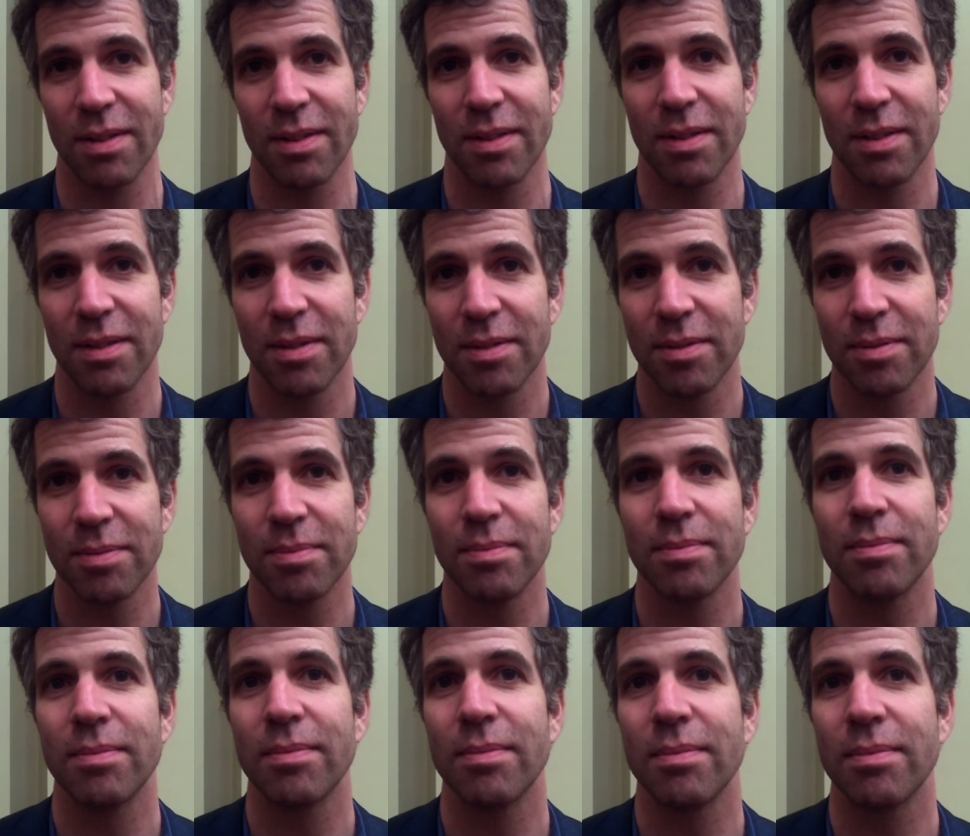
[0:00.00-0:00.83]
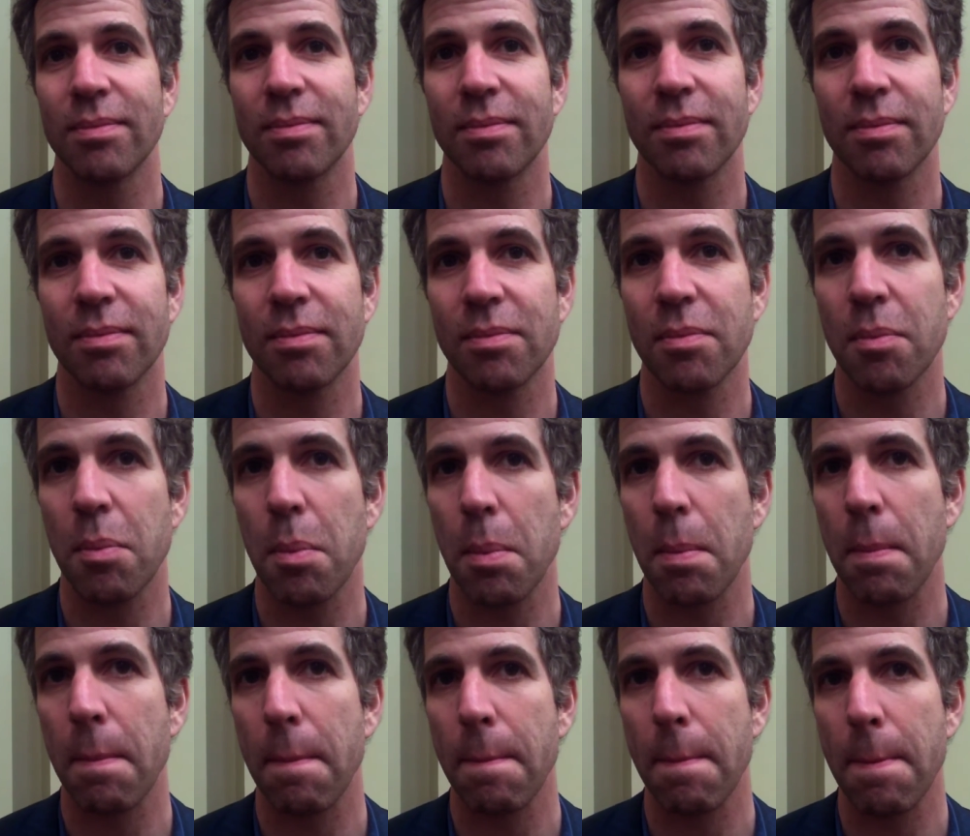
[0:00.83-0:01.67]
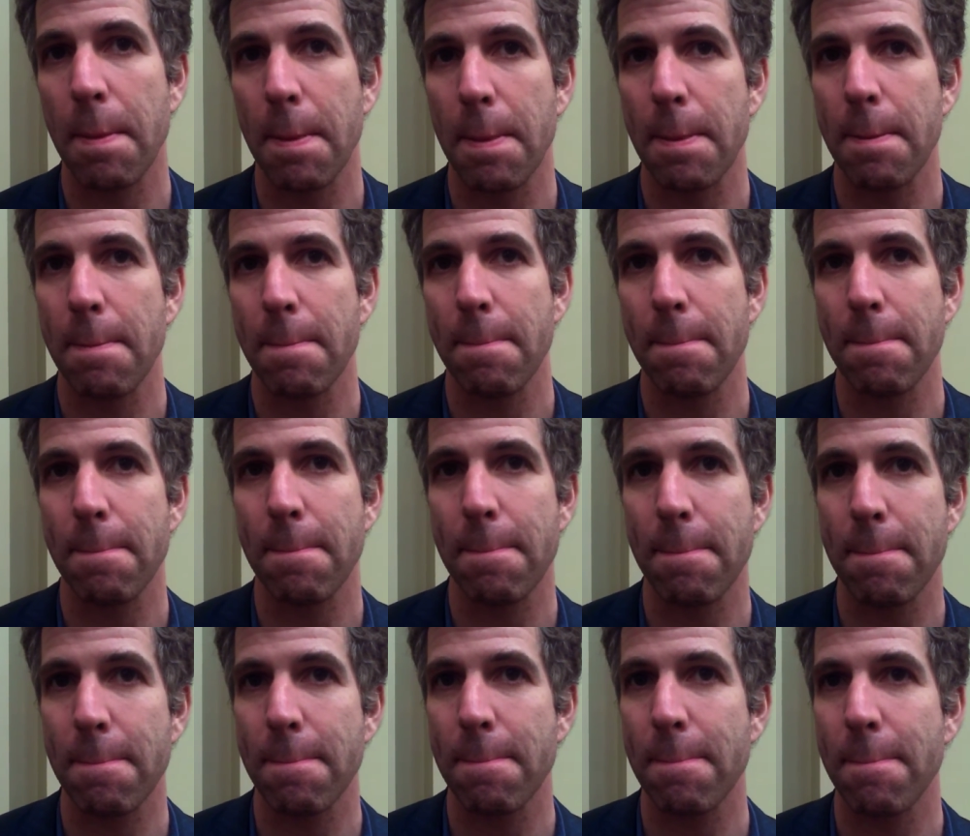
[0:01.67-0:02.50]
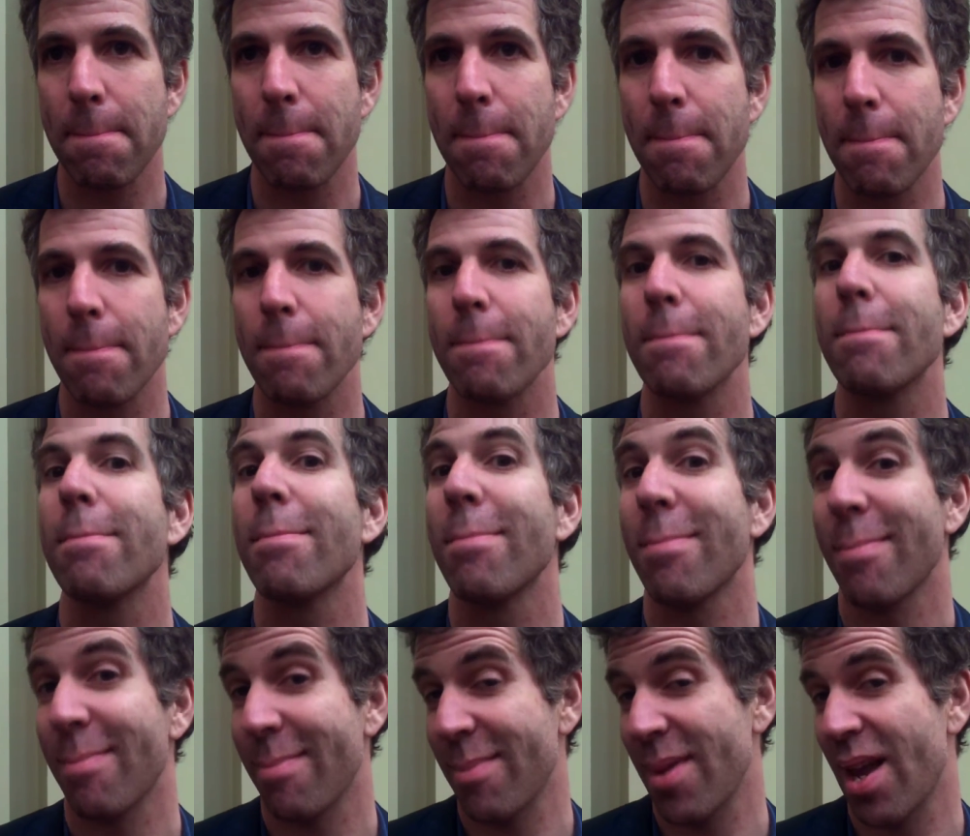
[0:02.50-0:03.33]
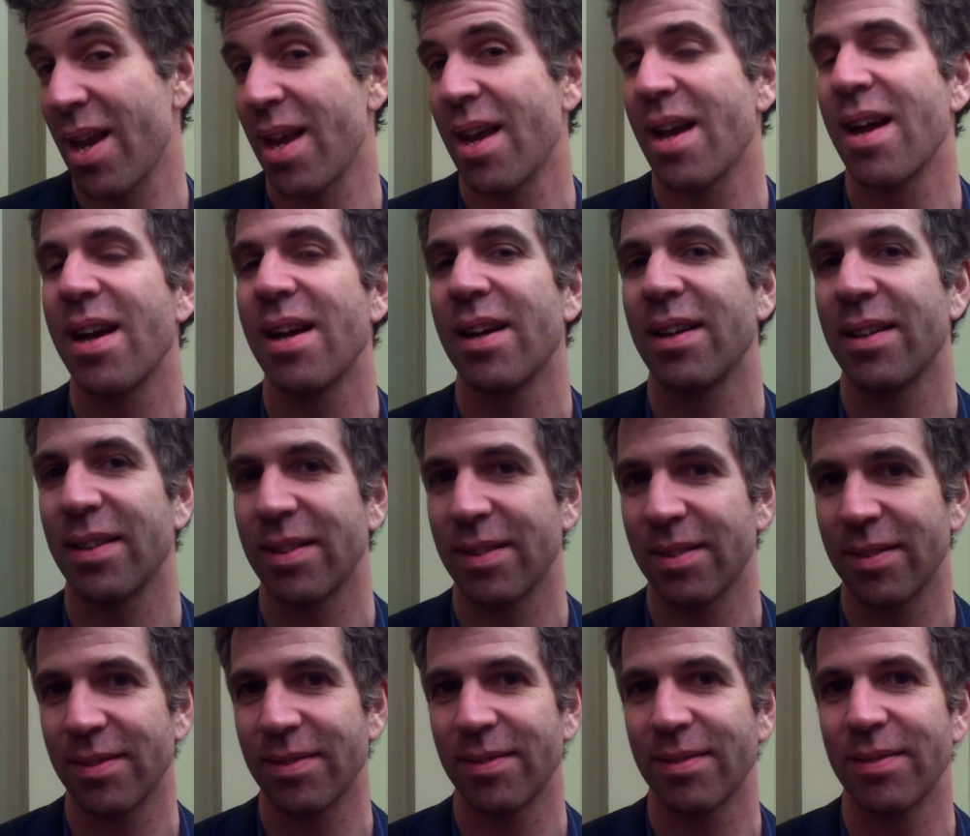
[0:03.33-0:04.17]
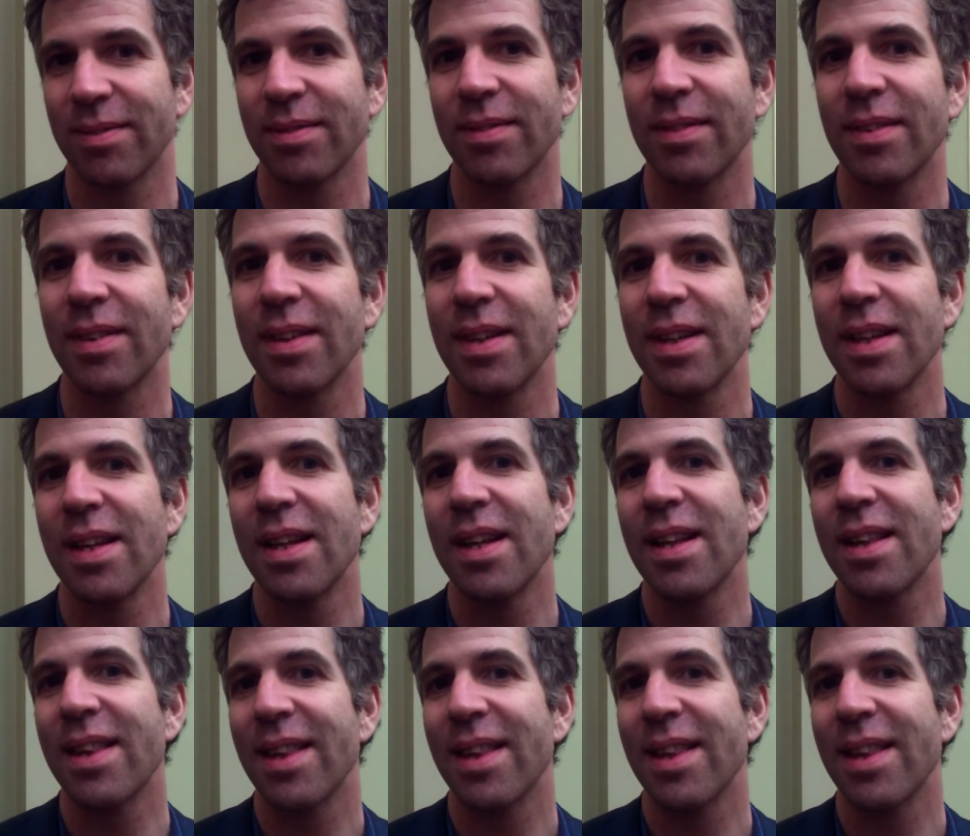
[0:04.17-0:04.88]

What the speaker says: How hard was it hunting down the video for all those great performances?